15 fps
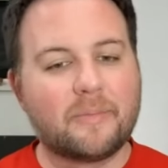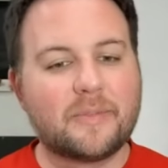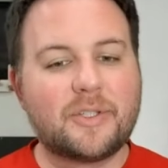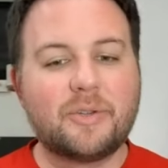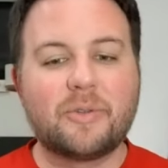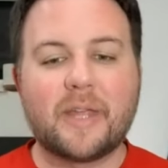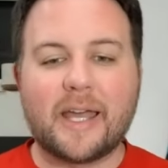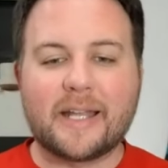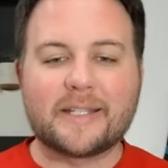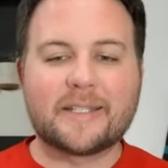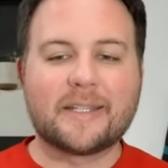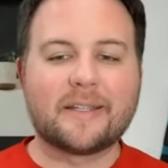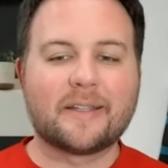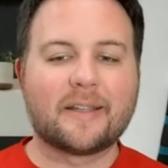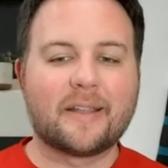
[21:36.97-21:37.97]
do that,
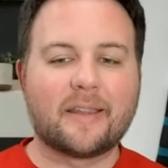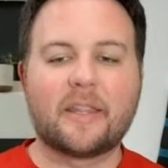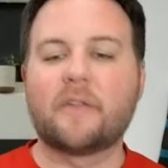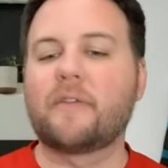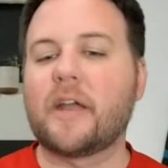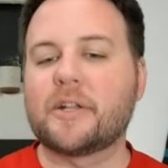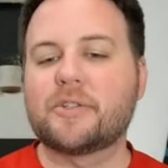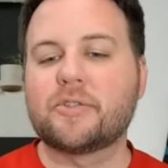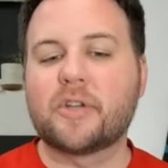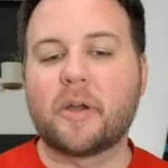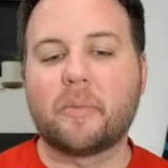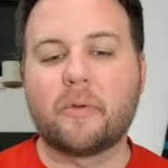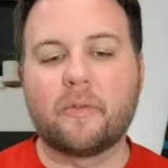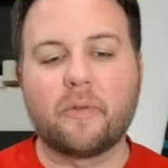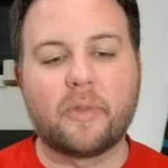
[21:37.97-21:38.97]
they've got you
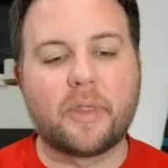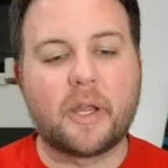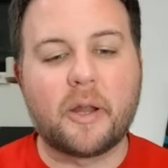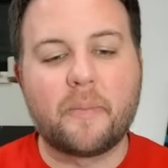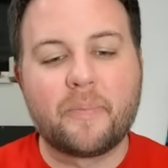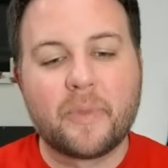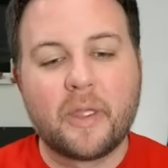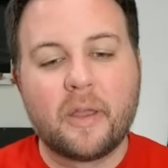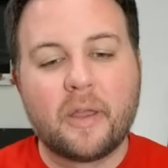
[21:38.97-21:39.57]
covered over there.